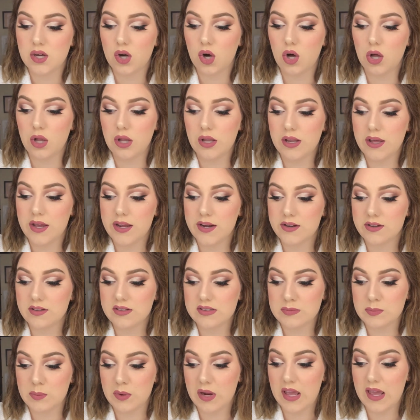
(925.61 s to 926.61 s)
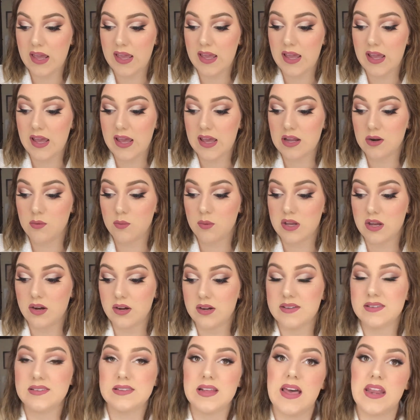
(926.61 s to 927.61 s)
All-Nighter Spray and we
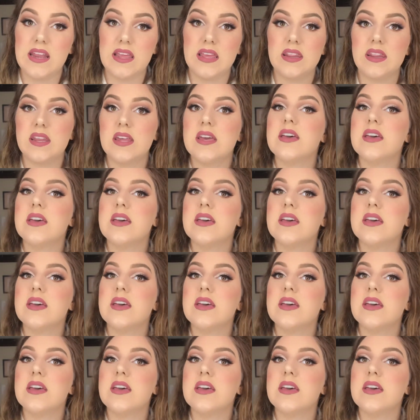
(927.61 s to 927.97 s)
are setting